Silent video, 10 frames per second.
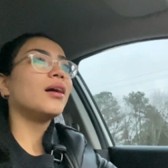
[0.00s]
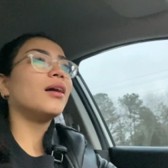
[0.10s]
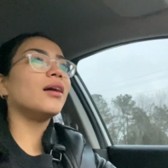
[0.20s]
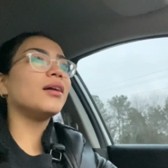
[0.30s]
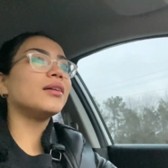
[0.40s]

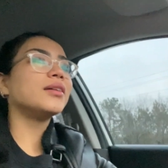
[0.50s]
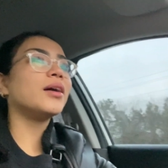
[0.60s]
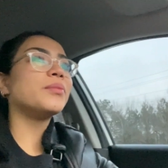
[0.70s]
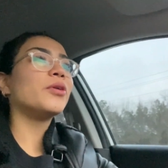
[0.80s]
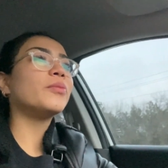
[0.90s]
Uh,
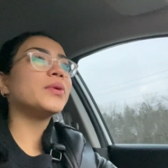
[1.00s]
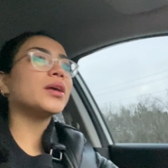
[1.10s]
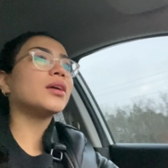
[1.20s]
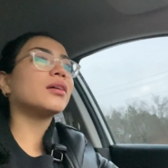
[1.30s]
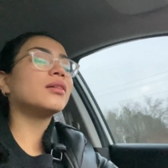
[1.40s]
I'm
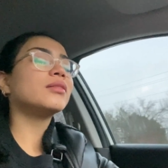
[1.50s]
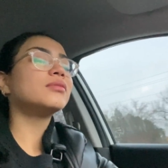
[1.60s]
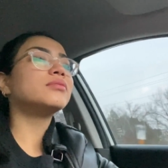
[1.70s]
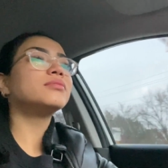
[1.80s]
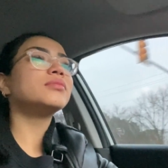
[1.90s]
hoping,
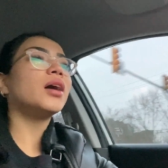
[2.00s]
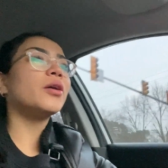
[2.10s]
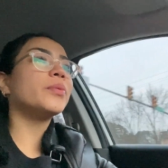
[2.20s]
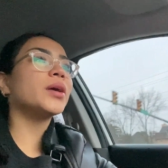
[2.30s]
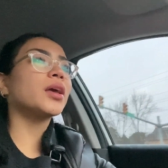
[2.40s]
I'll
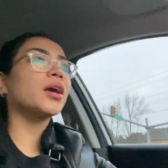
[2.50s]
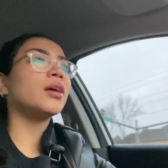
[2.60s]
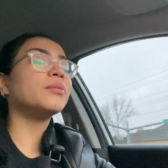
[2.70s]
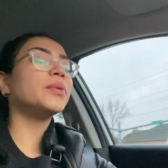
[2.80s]
be in camp.